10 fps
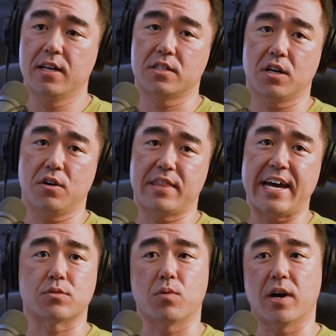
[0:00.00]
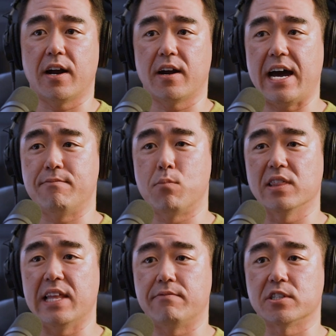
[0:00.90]
So that's where I have more
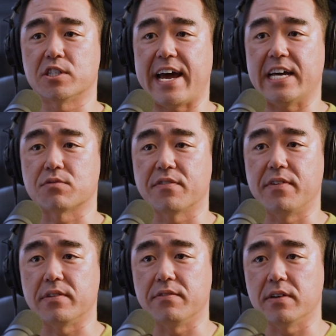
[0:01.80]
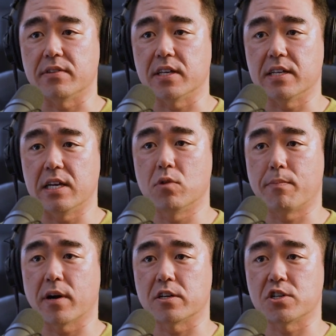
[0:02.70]
leverage to ask for 50 50, equal
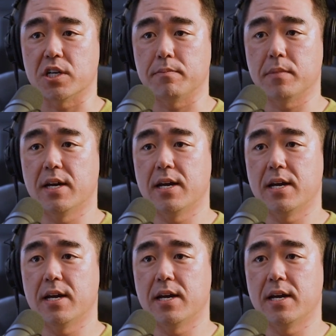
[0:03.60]
partnership.